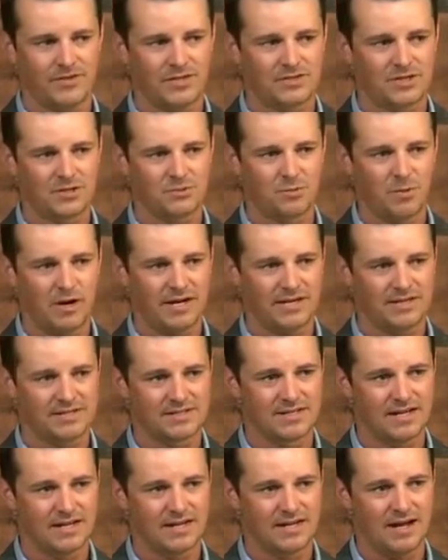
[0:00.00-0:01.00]
This is why he
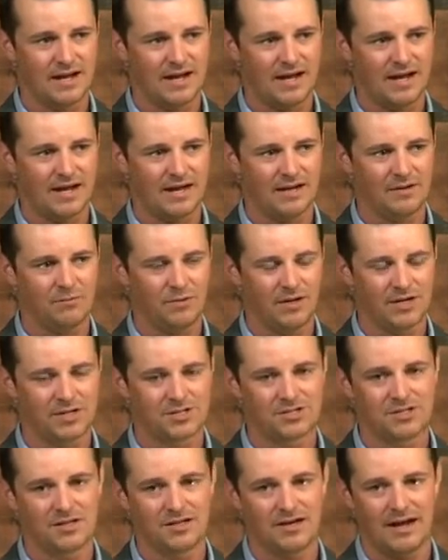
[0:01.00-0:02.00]
said, I
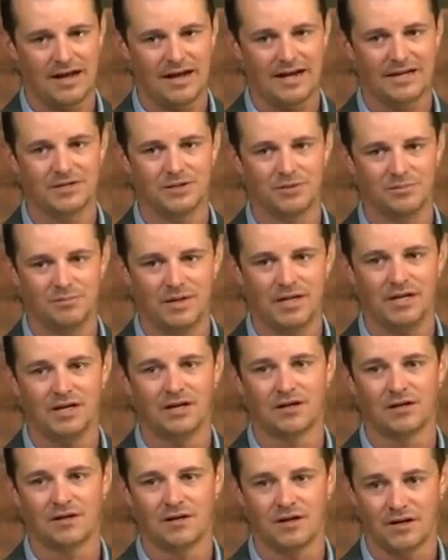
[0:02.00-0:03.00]
wish that I could
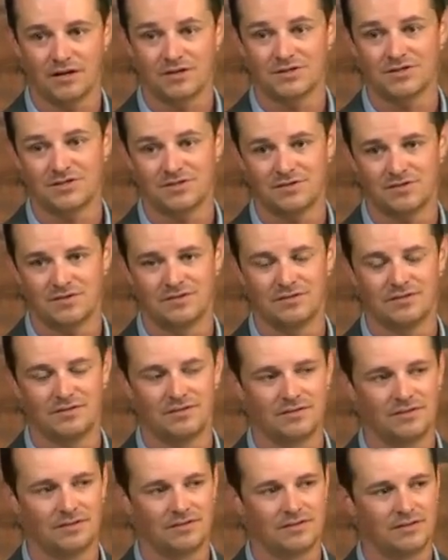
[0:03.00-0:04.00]
be accursed.
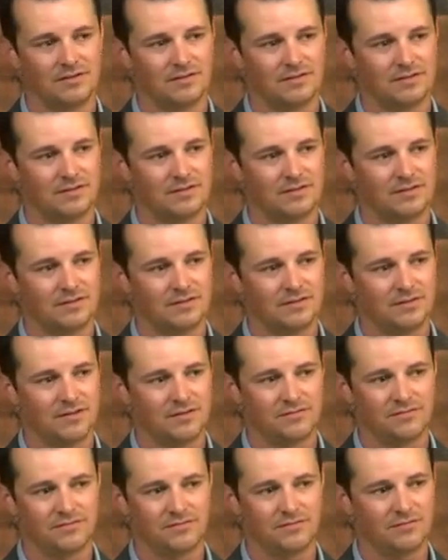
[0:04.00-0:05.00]

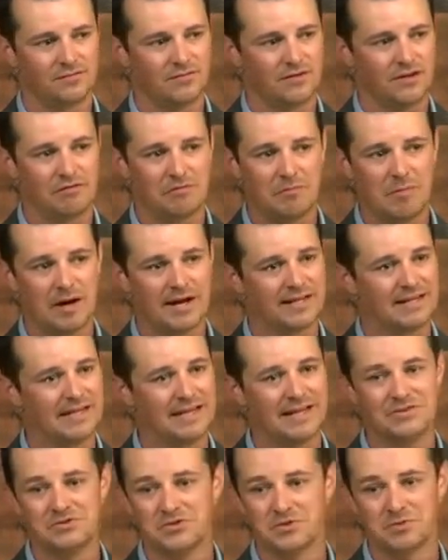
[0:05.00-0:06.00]
If, if my
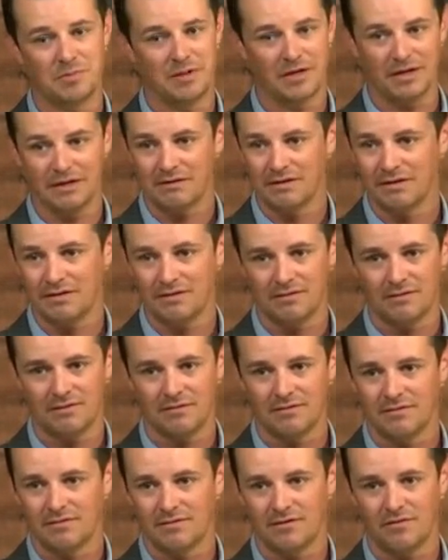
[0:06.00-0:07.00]
kinsmen,
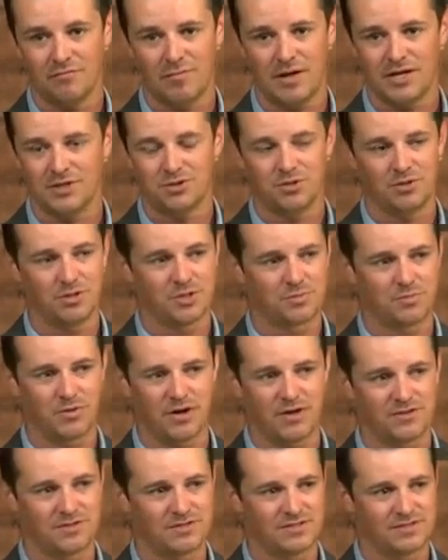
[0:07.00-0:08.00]
if my Jewish
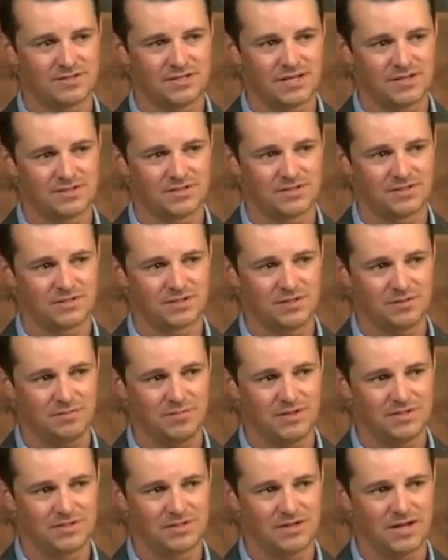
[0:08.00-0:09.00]
brothers and sisters
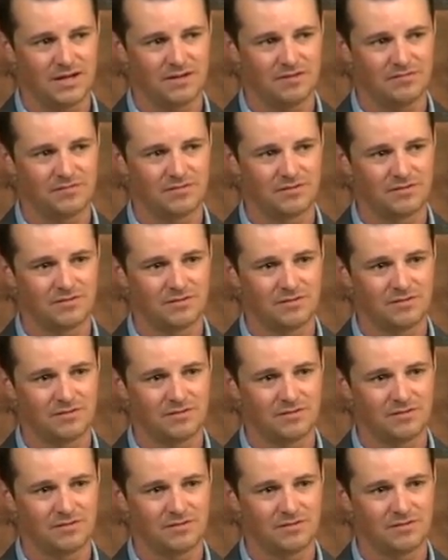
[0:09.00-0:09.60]
could be saved.